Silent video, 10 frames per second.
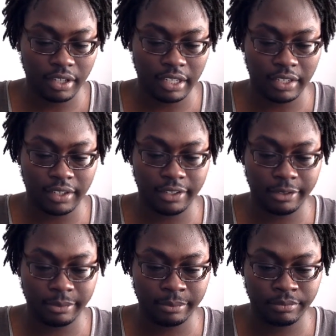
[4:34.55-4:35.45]

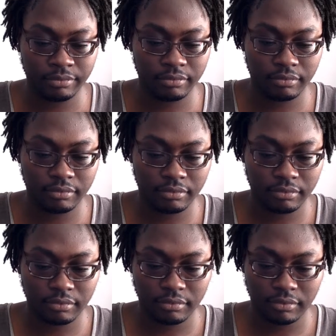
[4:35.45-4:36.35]
Let
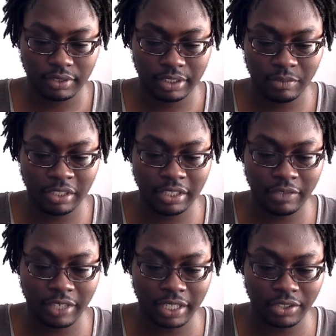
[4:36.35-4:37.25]
me see
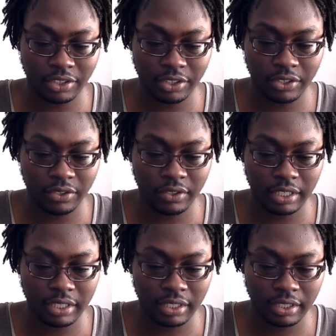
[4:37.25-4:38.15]
if I can show
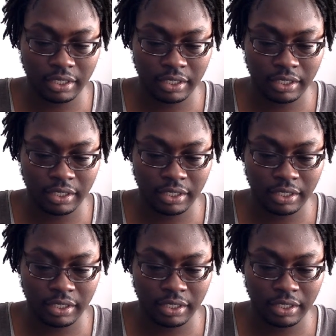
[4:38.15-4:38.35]
you